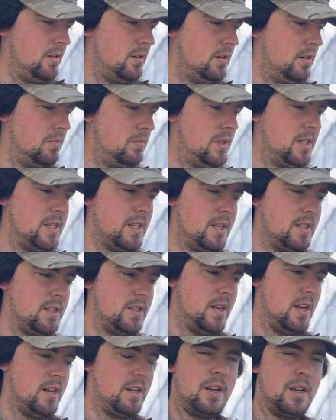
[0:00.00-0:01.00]
I've been
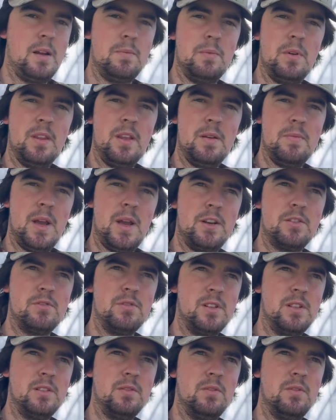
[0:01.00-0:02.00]
testing out a couple of their
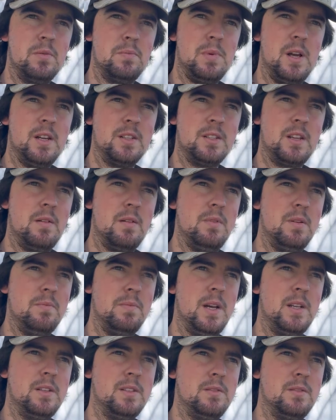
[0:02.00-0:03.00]
batteries for the past couple of
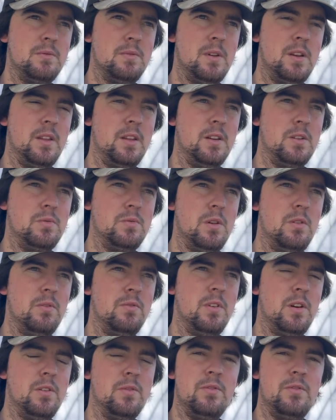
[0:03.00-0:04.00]
months. One of their 12
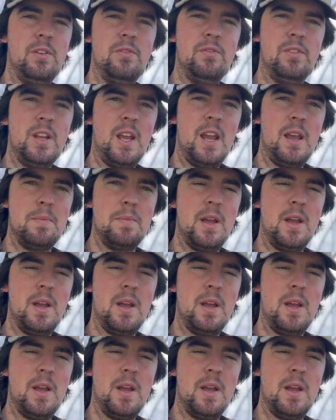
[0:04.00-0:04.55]
volt 50 amp